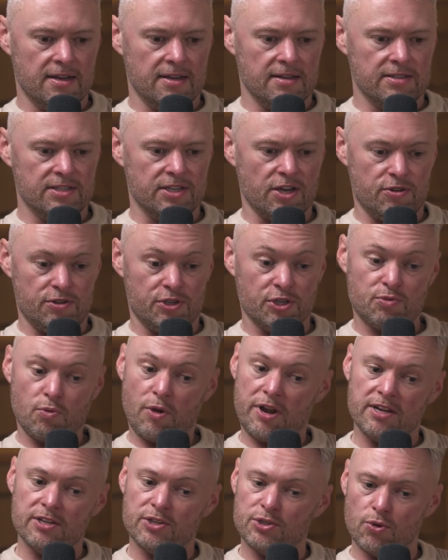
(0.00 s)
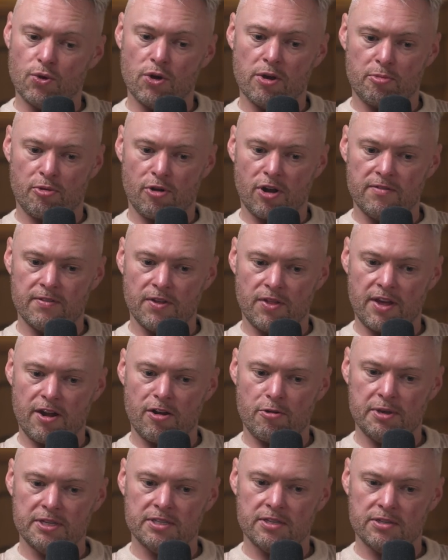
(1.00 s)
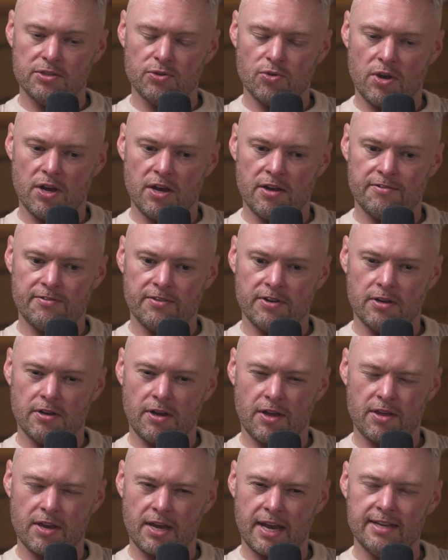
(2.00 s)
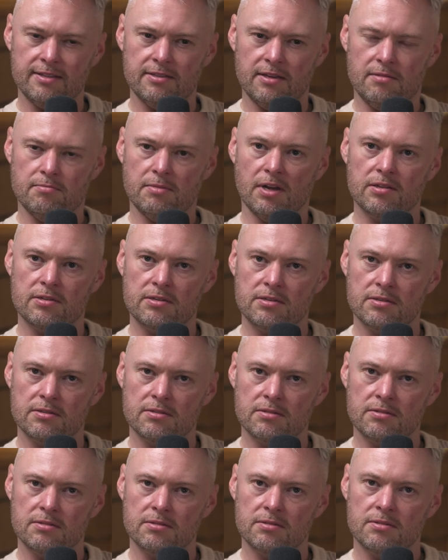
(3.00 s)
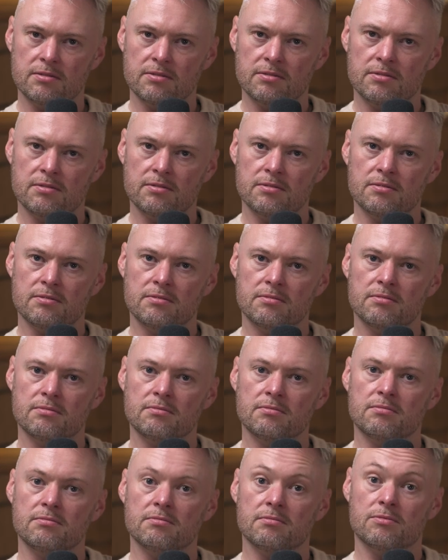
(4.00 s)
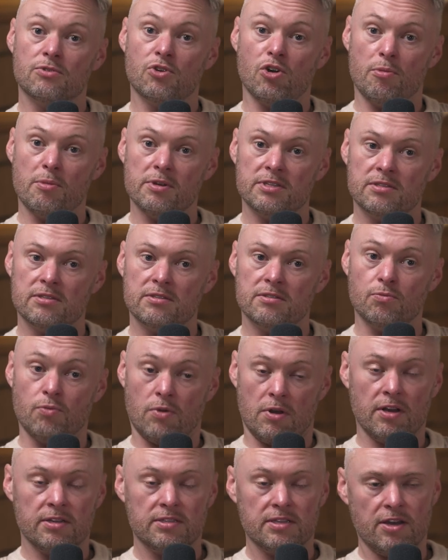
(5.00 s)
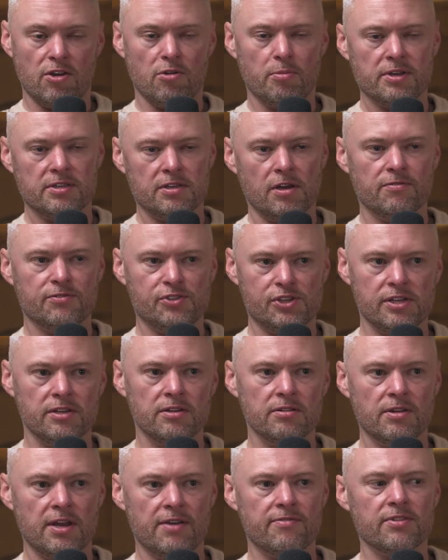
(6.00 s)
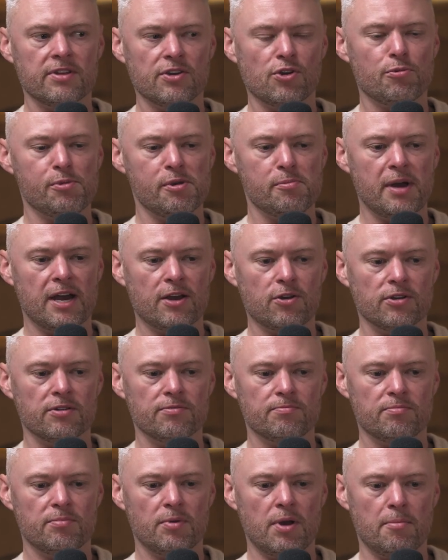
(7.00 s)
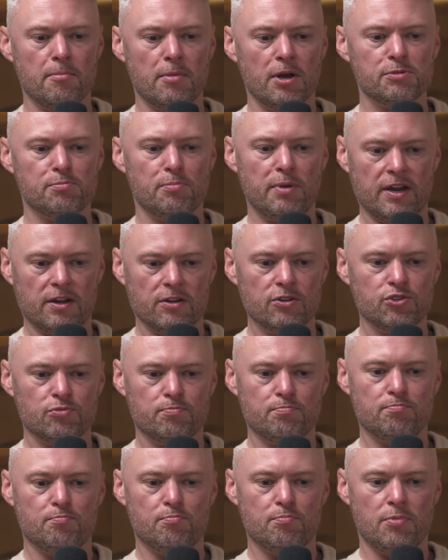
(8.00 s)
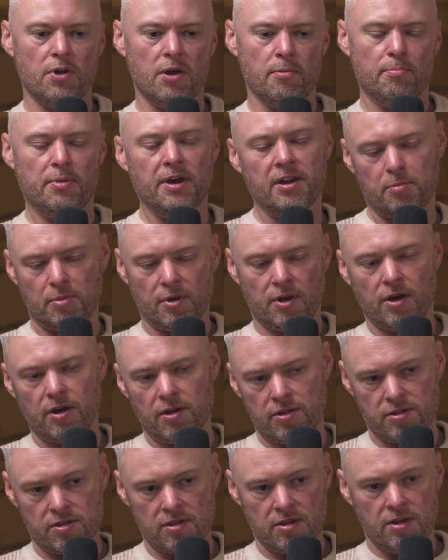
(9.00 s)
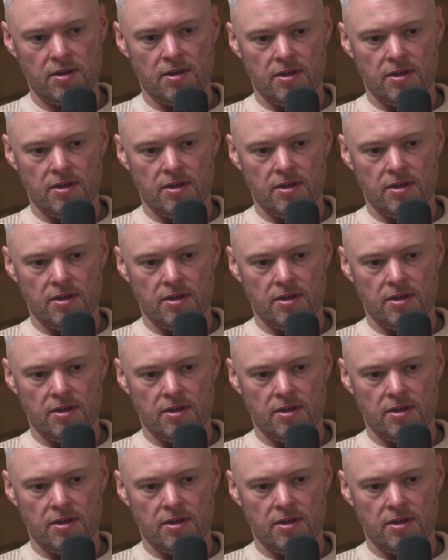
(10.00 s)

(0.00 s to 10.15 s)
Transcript: So just went and sought a private therapist and saw her for, I think, 18 months. Got myself. She definitely got me back on a much better path.